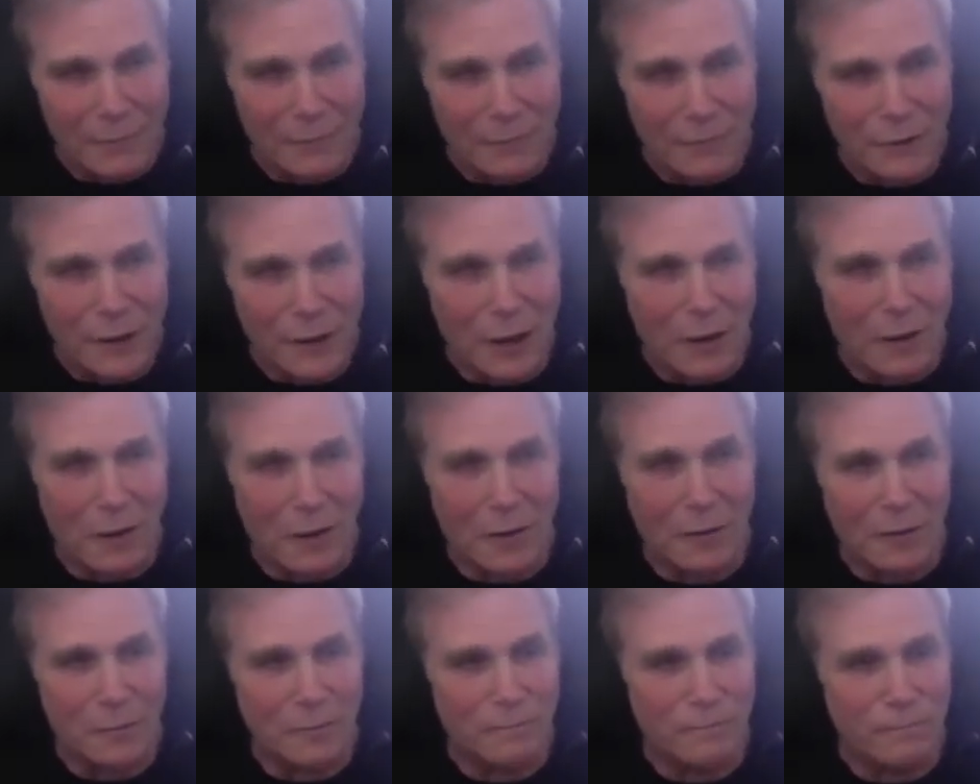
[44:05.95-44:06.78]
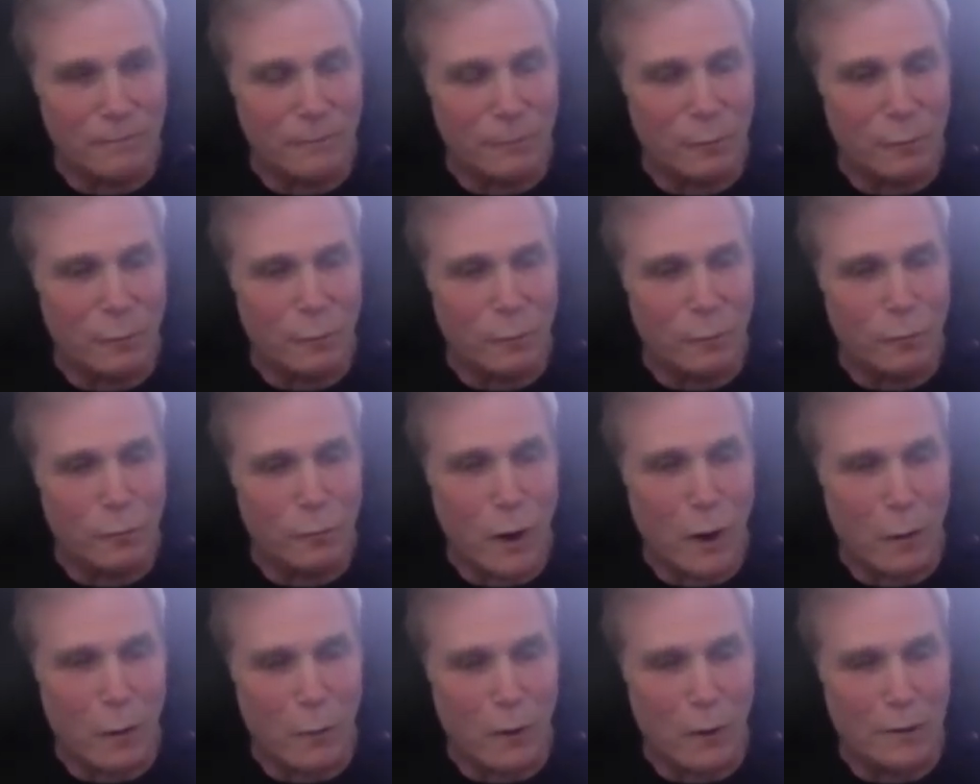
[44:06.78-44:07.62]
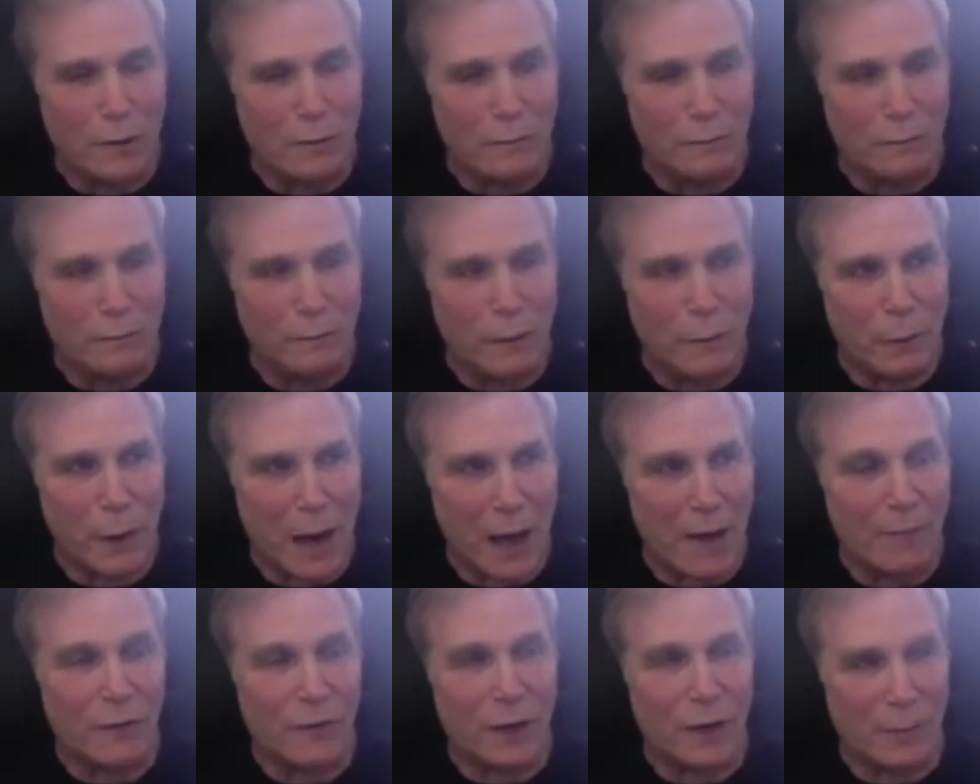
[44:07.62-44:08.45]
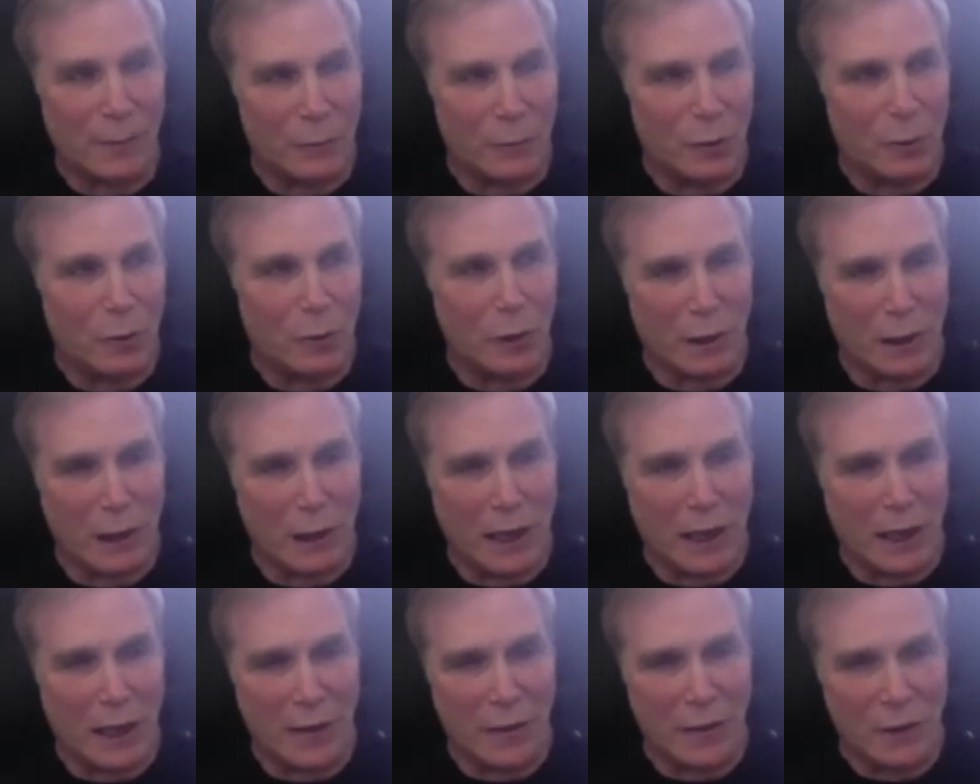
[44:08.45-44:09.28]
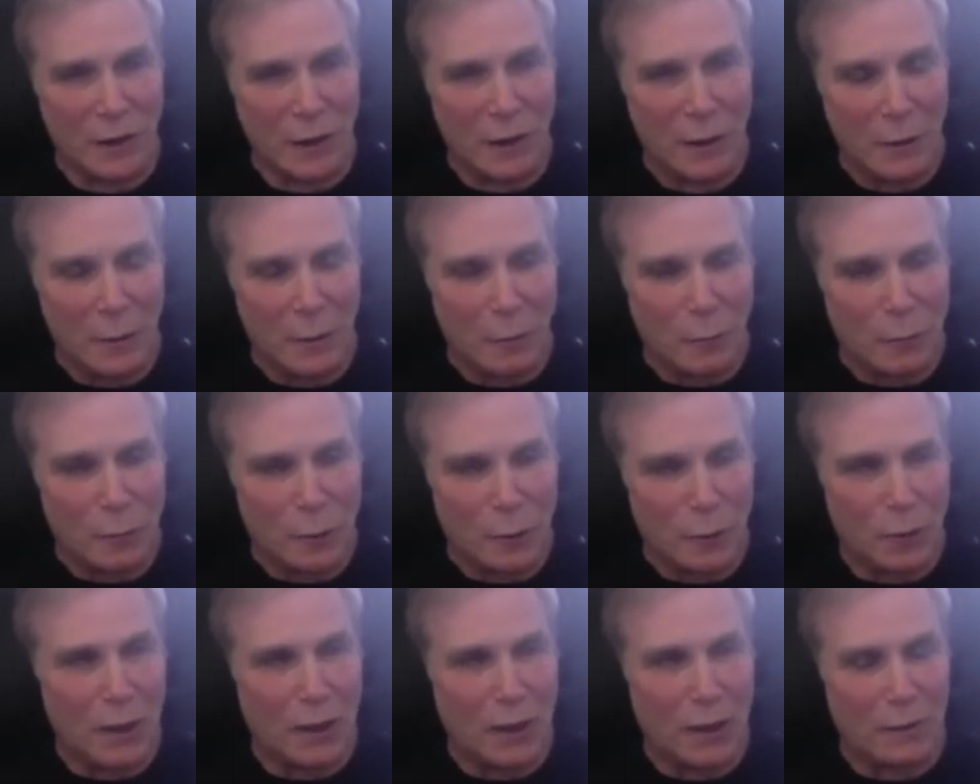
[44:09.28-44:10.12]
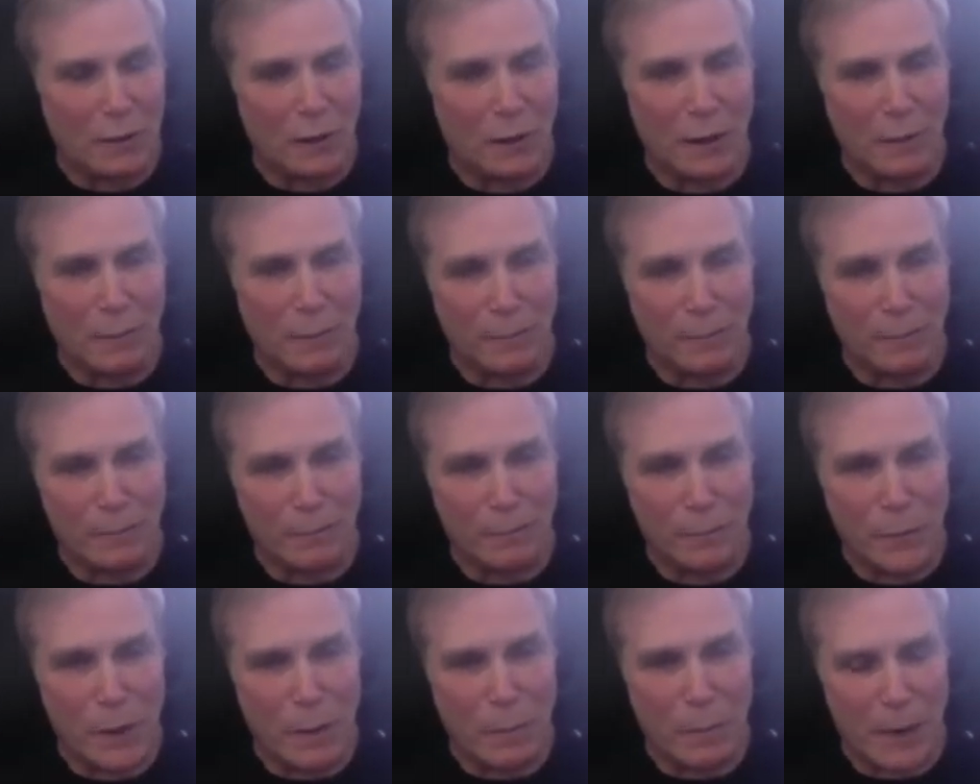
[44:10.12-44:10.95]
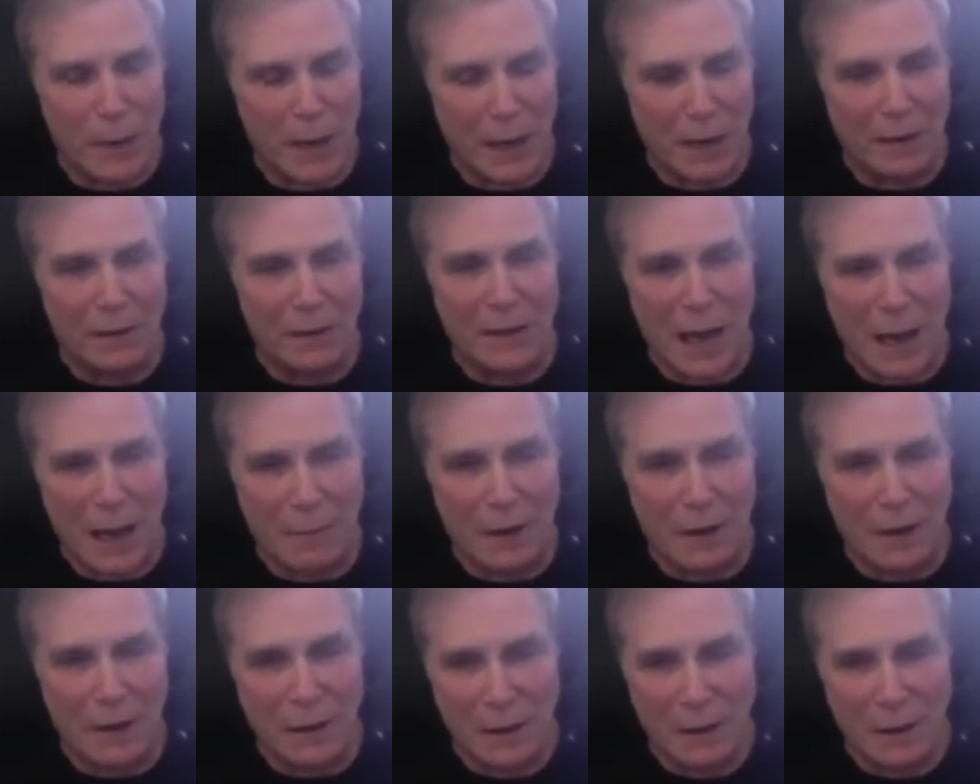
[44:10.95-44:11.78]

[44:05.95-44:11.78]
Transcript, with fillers: they're what we what I've come to realize during the the pandemic